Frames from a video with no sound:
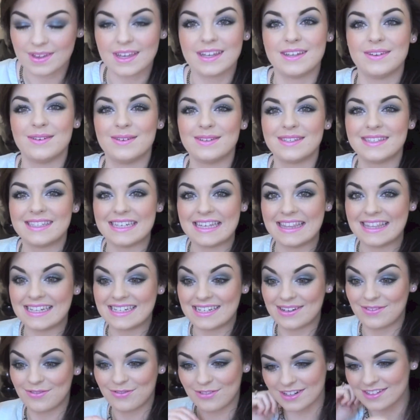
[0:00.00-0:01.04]
And you'll see the
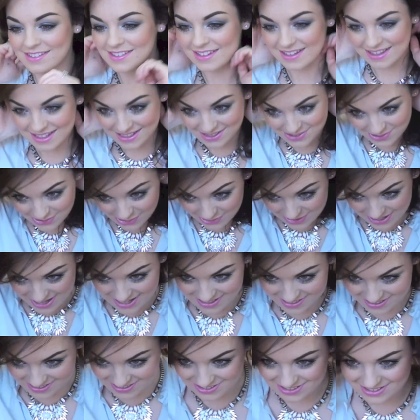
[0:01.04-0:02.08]
difference that this
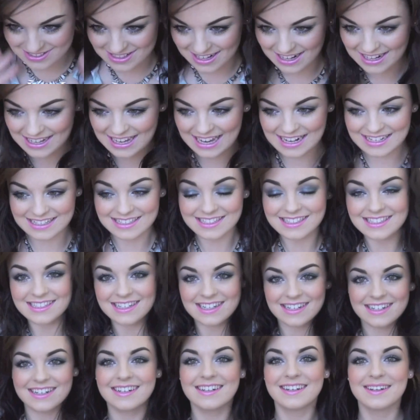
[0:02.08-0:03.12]
creates. It's just like
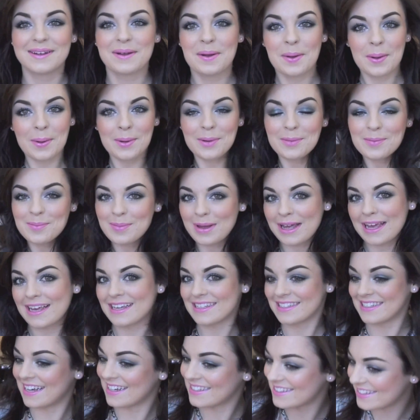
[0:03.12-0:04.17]
instant big
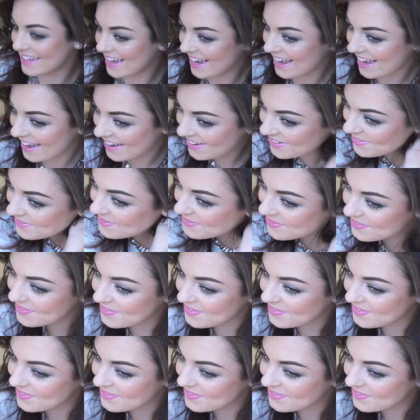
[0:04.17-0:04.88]
sexy hair.